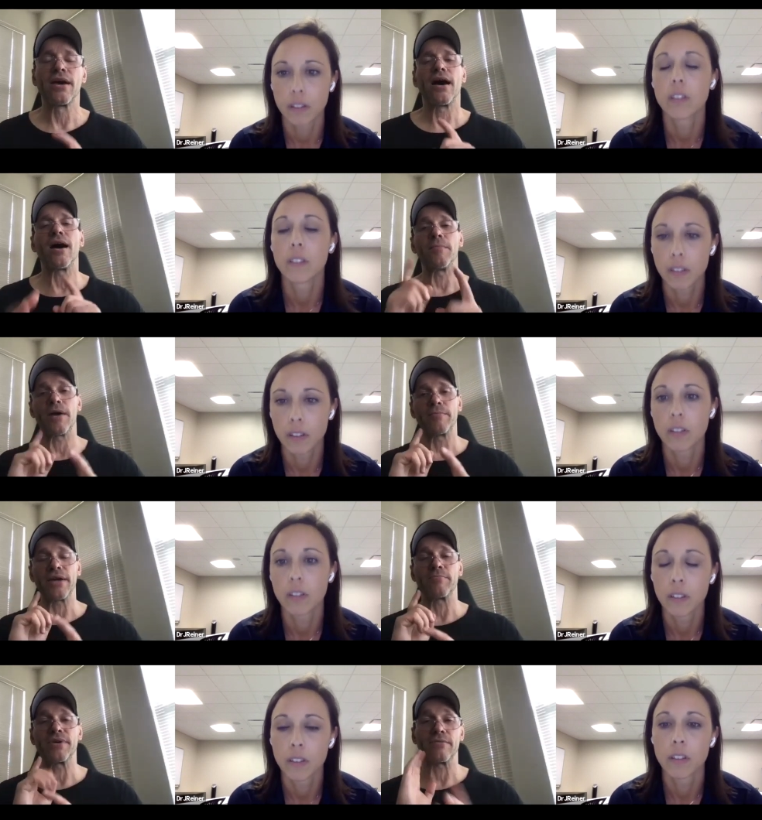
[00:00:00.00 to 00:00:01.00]
Speaker 1: Um,
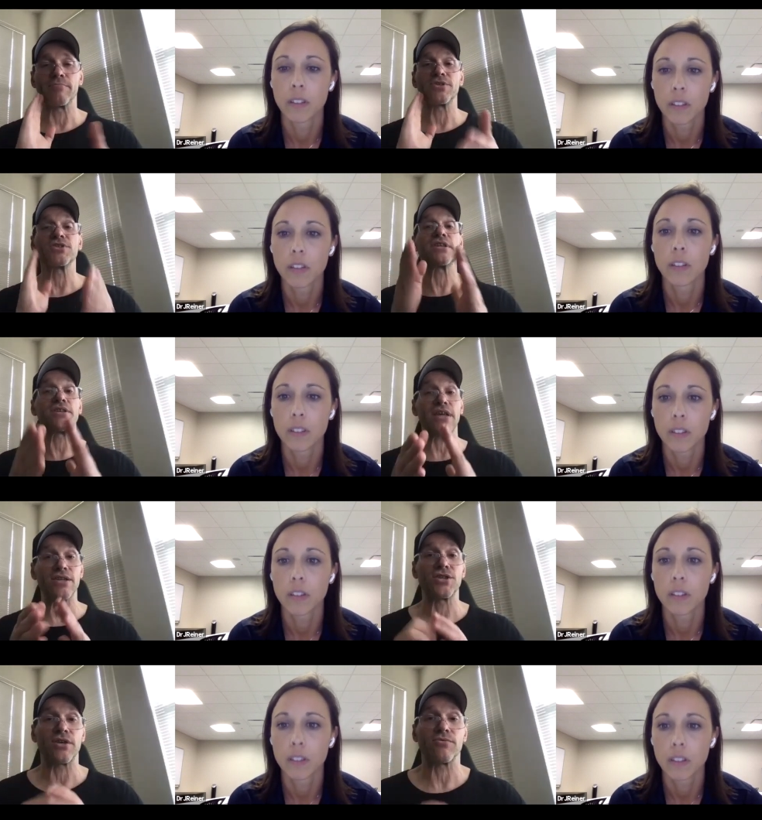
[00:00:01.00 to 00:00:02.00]
but but but just in,
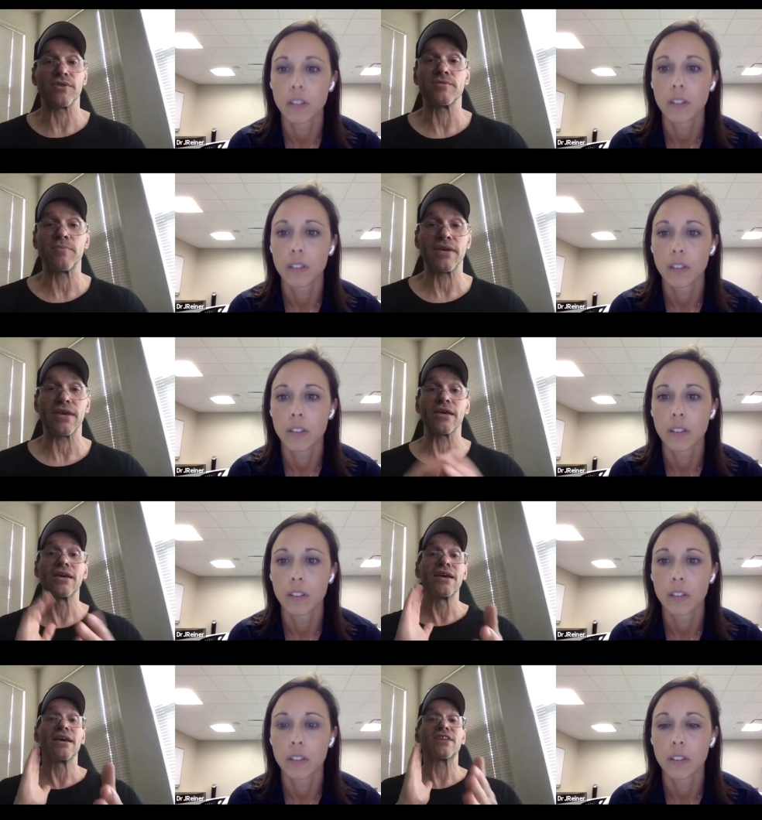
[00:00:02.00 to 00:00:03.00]
in generally speaking,
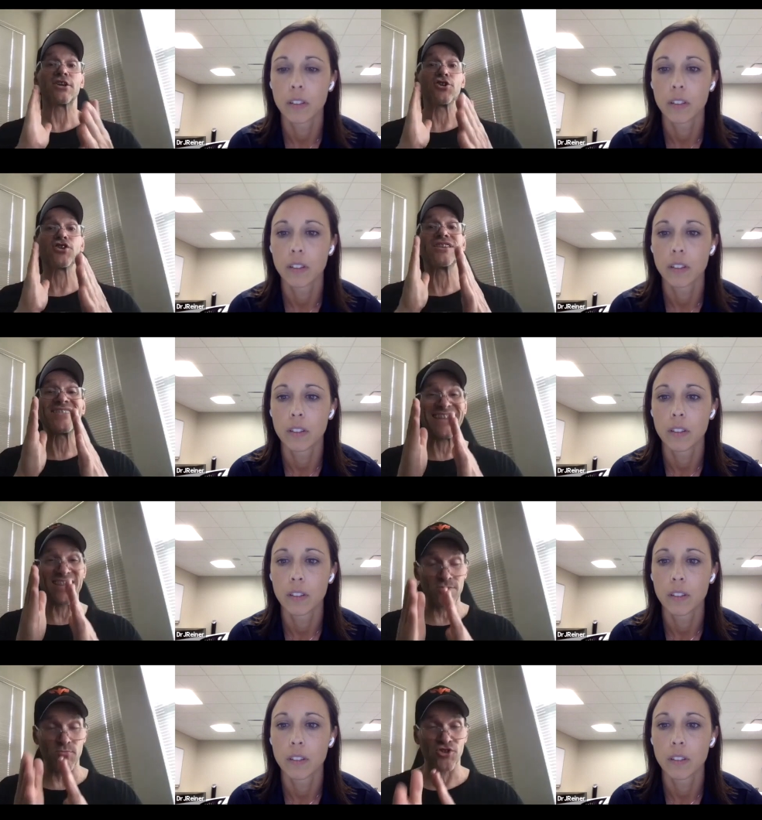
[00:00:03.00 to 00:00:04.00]
it's like you're going to see
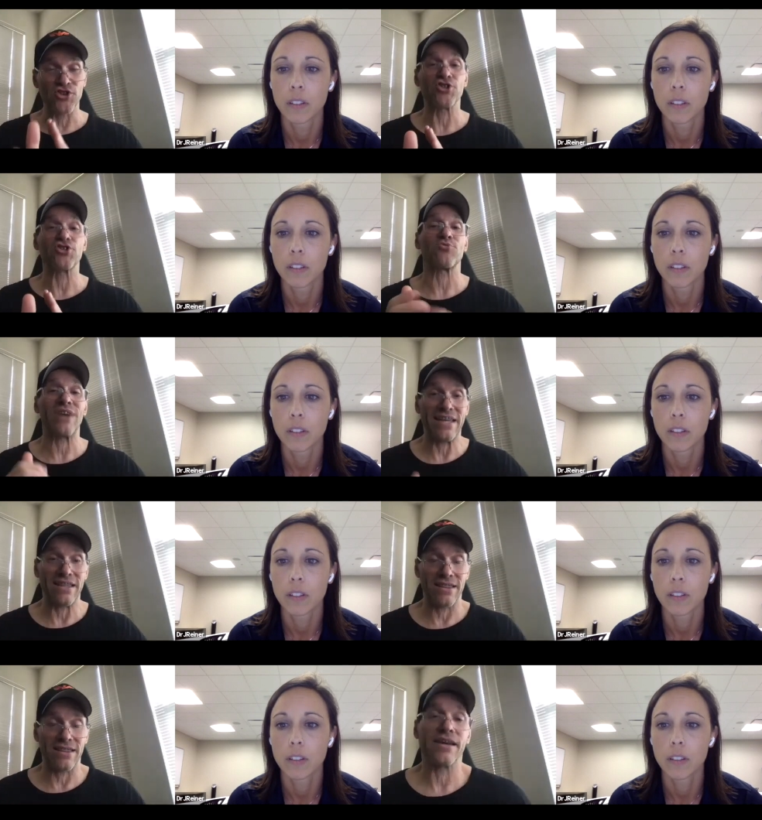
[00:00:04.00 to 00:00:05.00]
this more straight
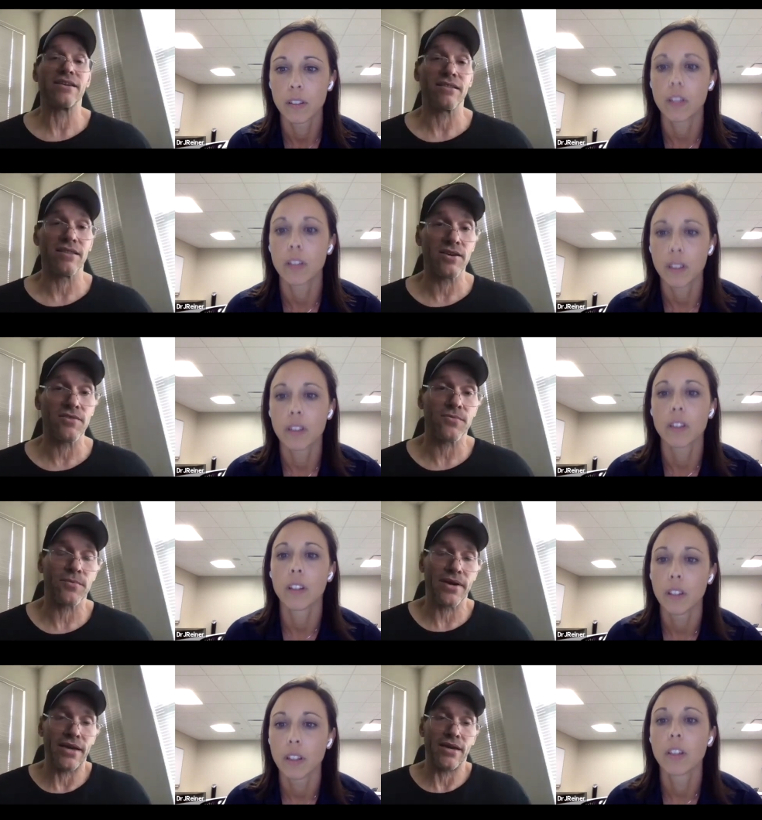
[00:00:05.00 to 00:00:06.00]
line
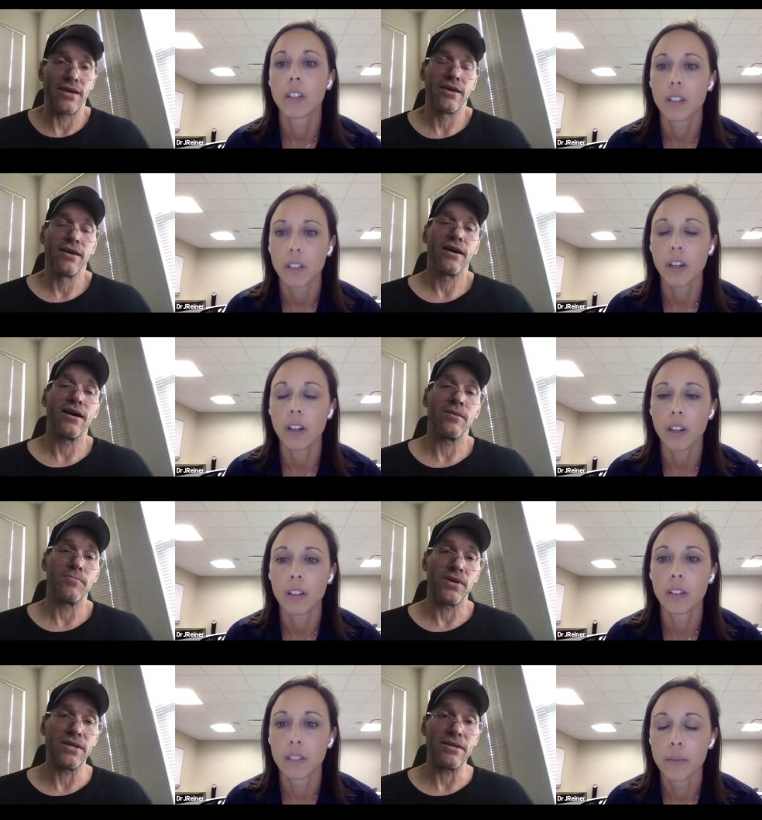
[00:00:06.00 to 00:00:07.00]
delivery
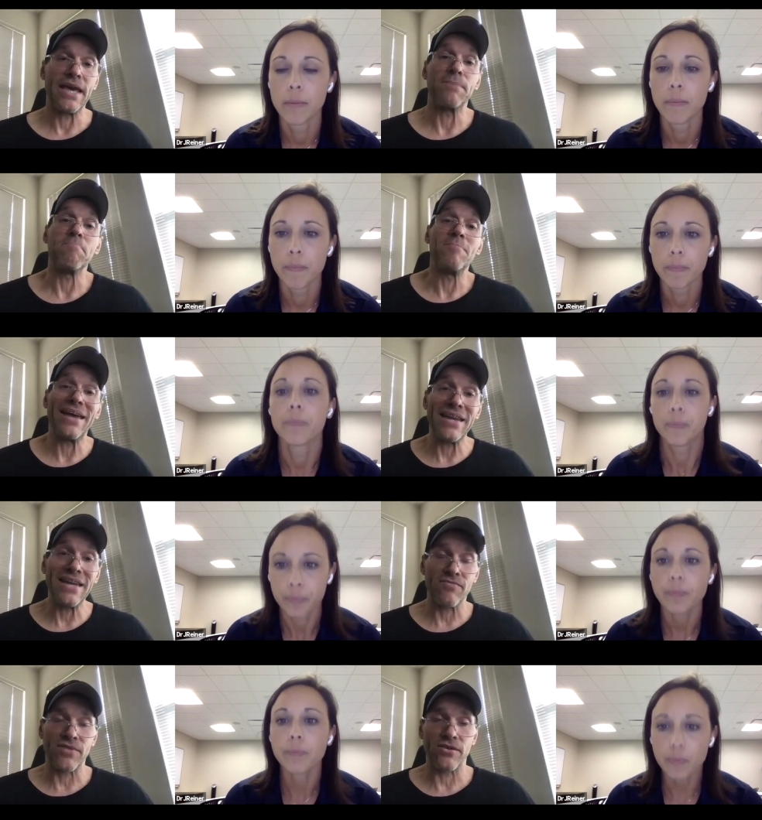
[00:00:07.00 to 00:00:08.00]
um, in in many
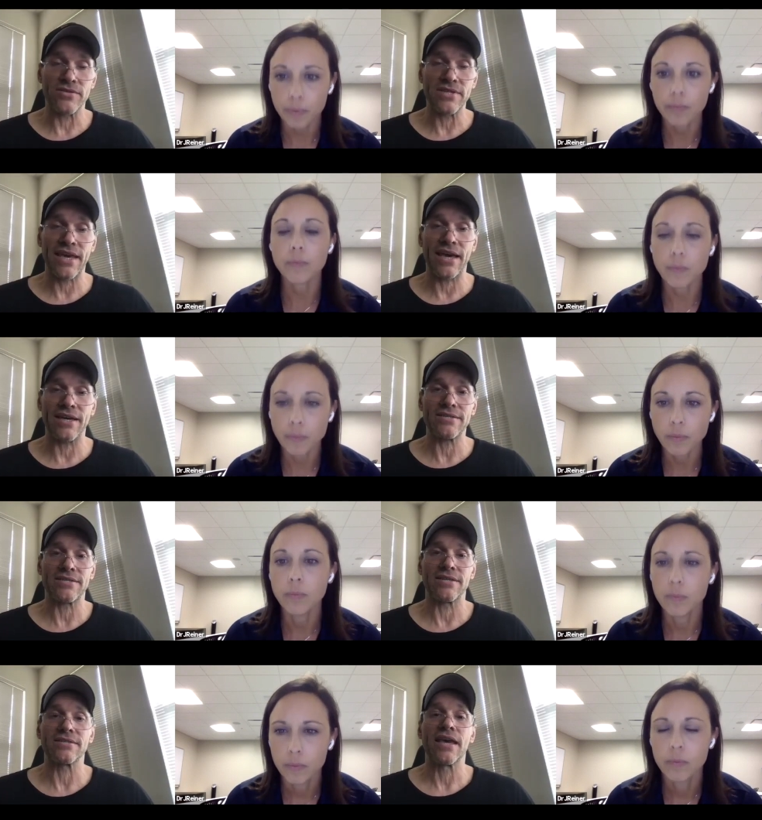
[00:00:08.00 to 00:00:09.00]
of those
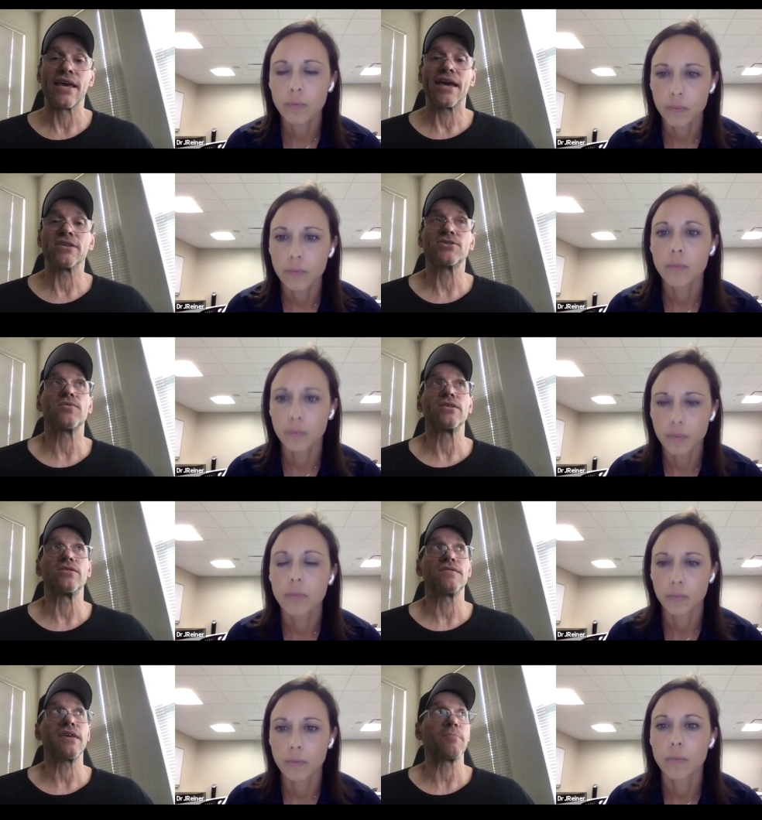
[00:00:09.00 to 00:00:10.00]
cases. And so then
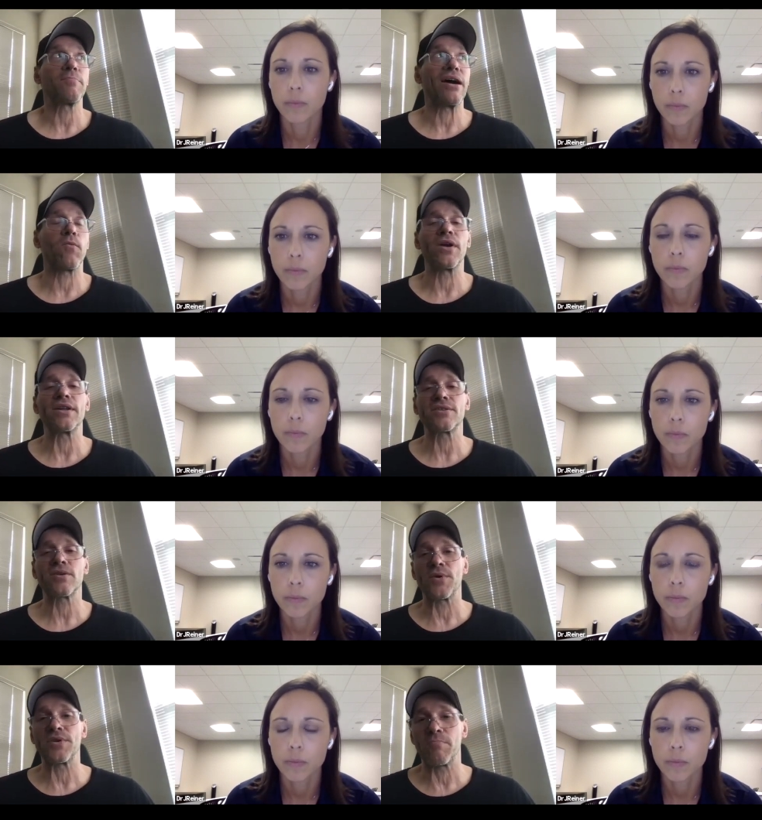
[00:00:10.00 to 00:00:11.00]
you think about what is
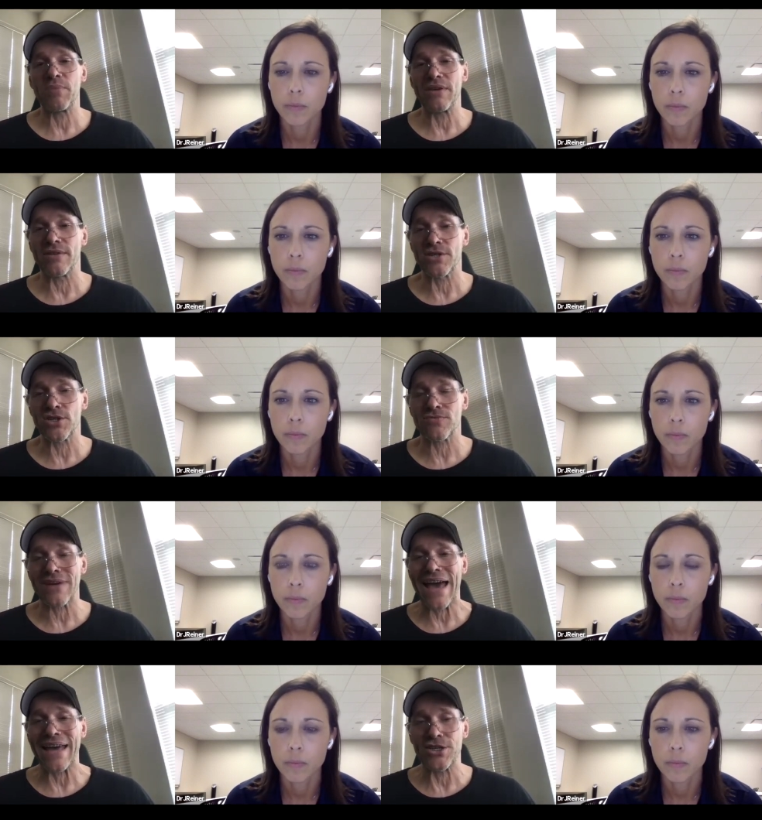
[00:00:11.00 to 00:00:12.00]
going to be the
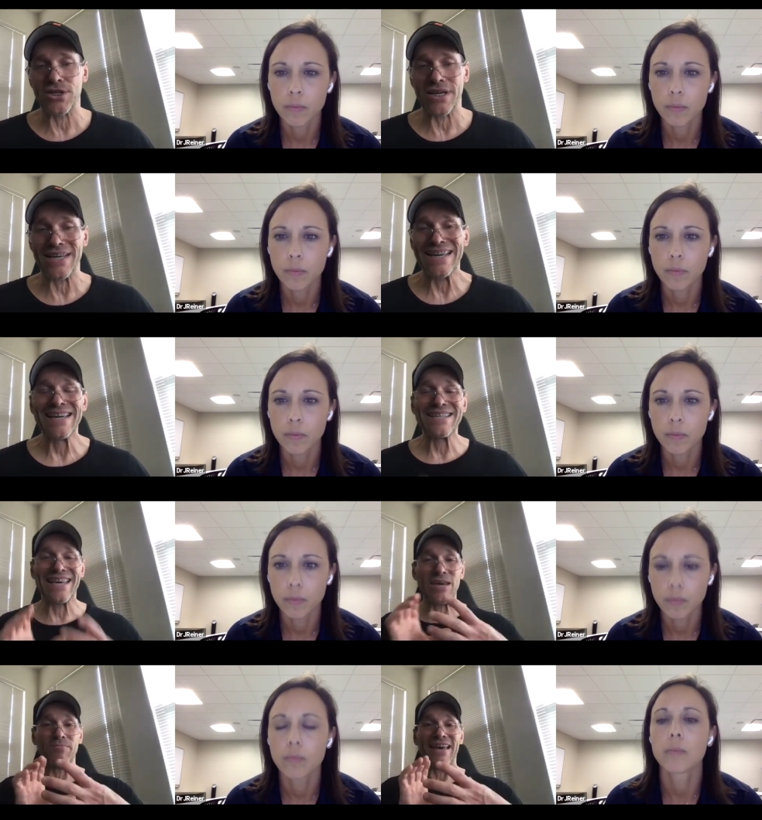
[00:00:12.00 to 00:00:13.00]
strategy to
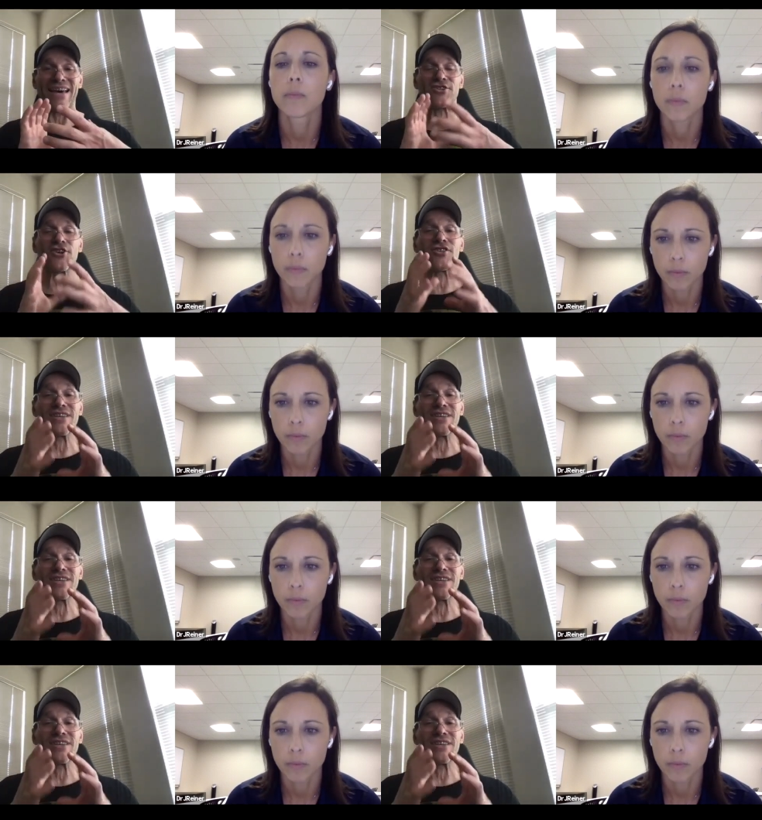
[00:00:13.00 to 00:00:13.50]
keep that turn